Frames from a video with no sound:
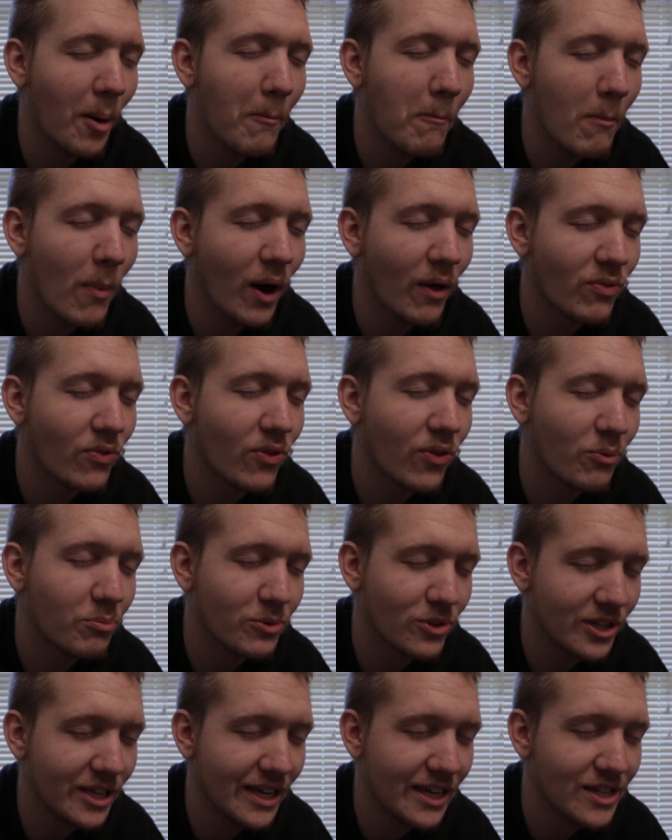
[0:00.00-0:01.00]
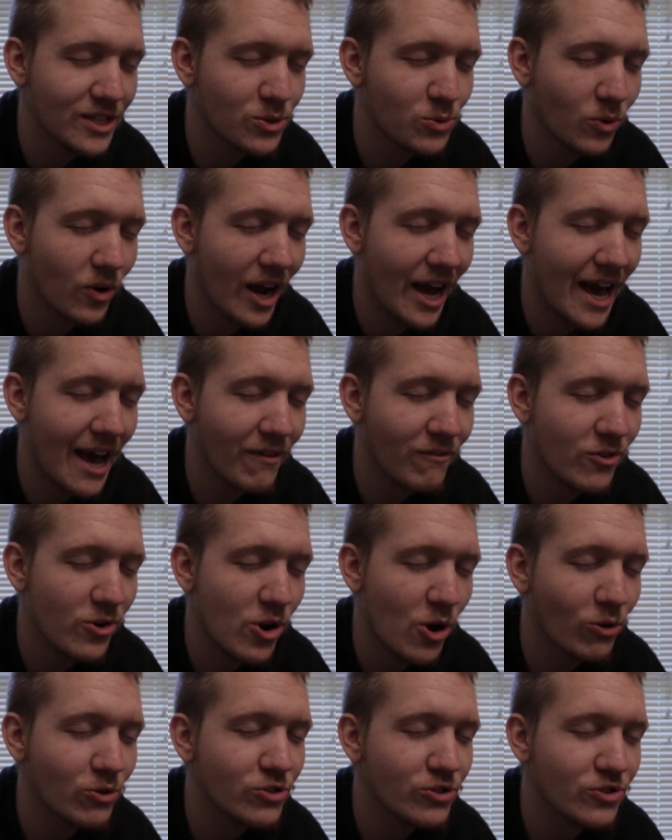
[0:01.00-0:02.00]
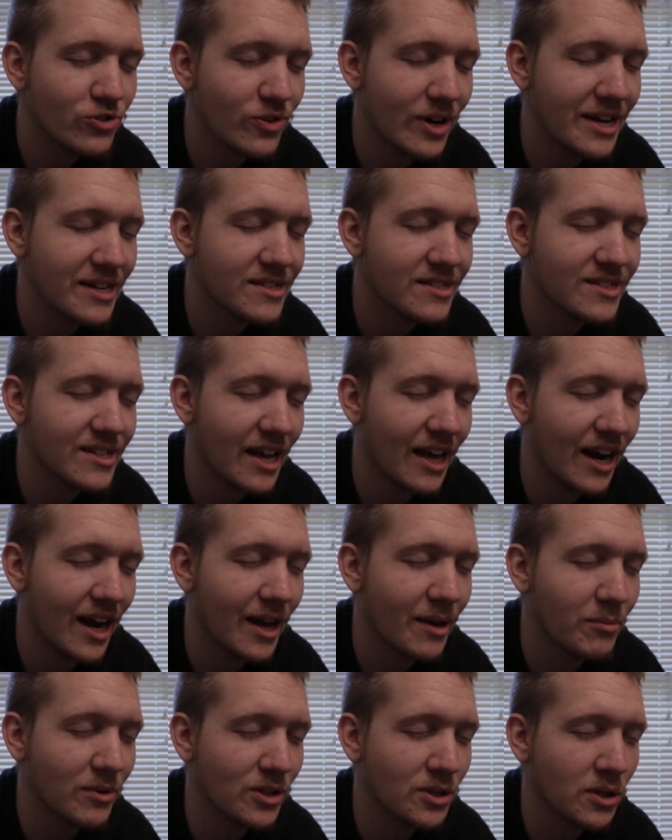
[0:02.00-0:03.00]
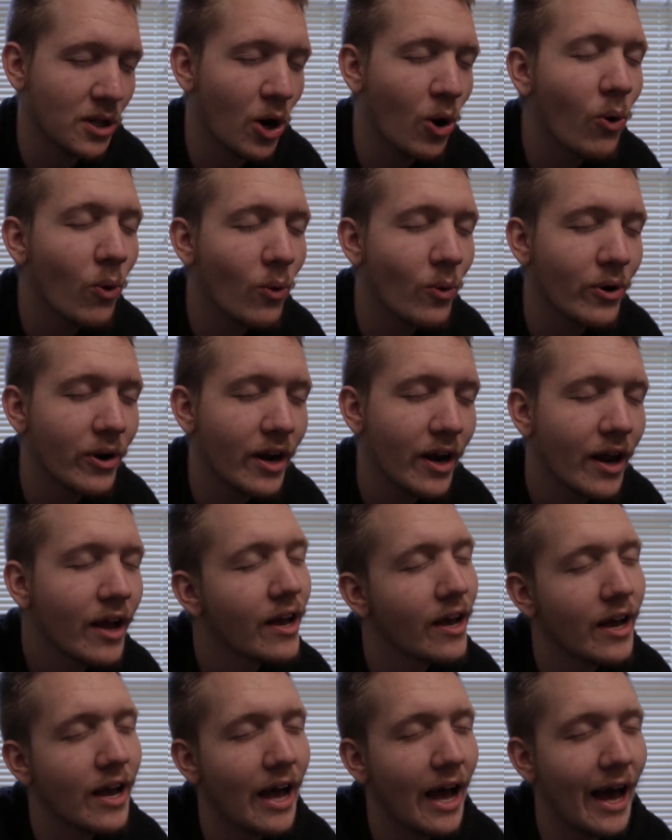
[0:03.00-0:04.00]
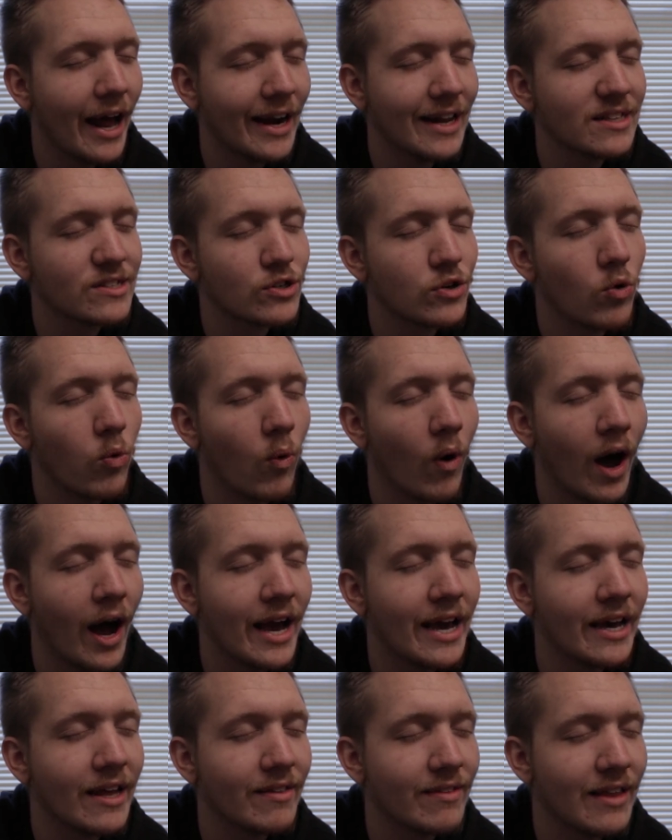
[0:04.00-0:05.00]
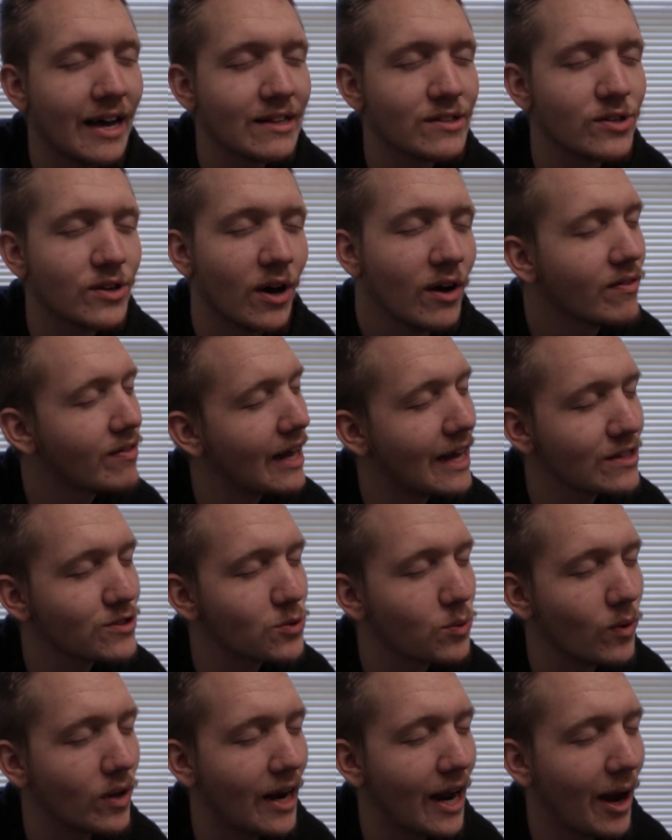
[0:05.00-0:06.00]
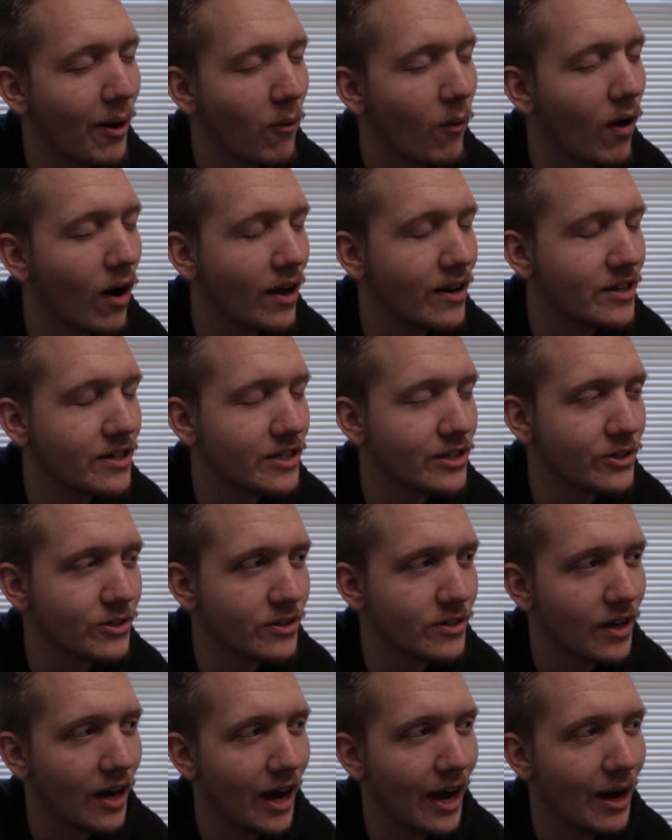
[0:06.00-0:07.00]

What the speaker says: a month, please, where I have no stress and I am alone and it's quiet. That's what I want, dude.